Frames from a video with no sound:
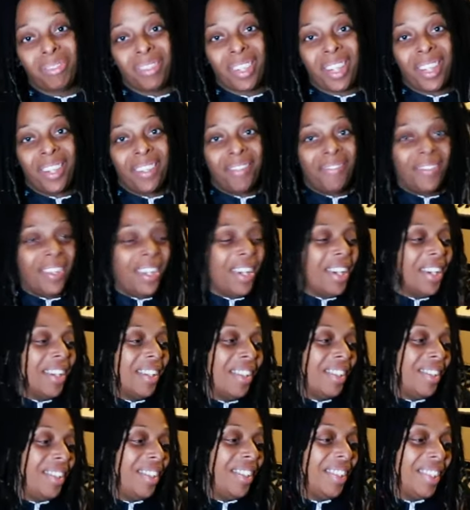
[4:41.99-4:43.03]
Come
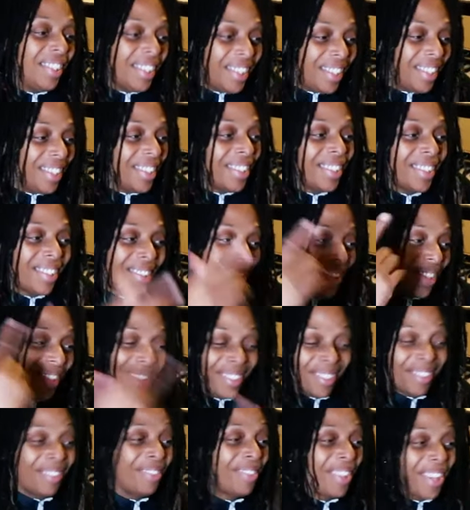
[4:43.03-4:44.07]
on, dude.
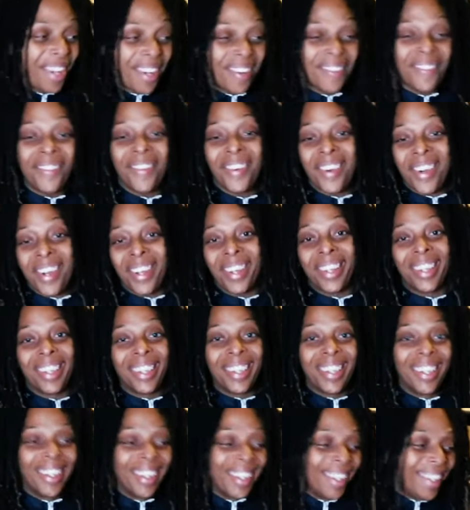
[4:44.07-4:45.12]
This, come on.
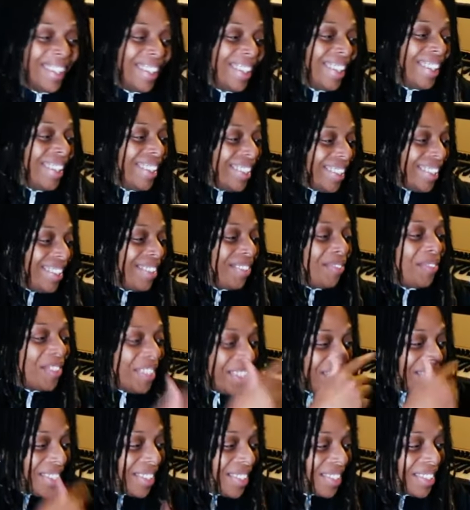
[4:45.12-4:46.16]
Let's
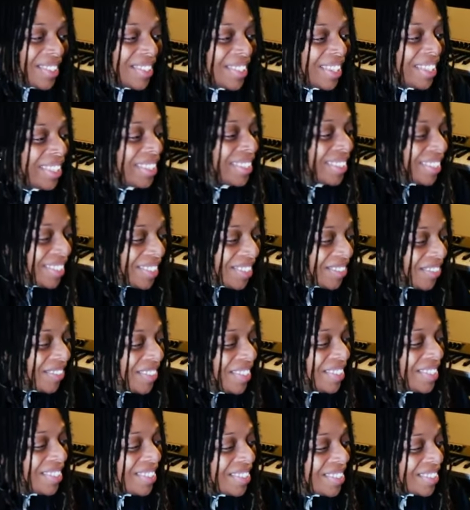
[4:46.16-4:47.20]
finish this out. Let's
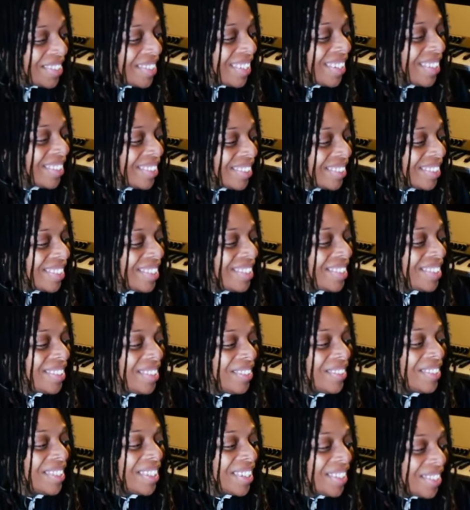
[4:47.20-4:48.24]
finish this out. Let's
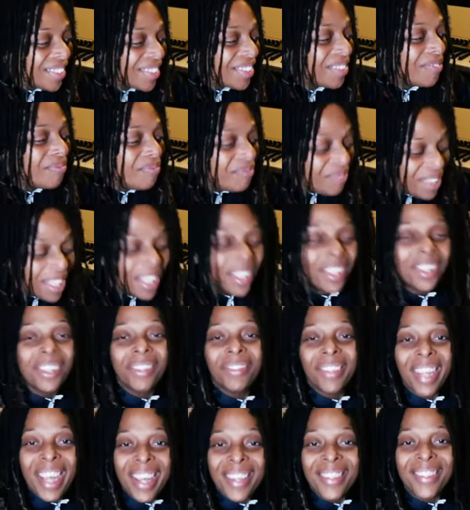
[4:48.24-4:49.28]
see what else Meat
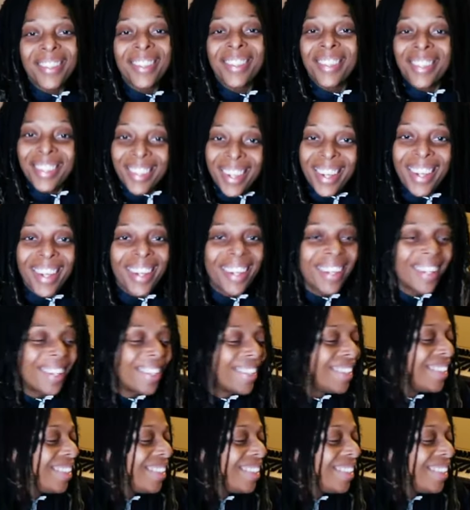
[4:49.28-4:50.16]
Loaf has to say.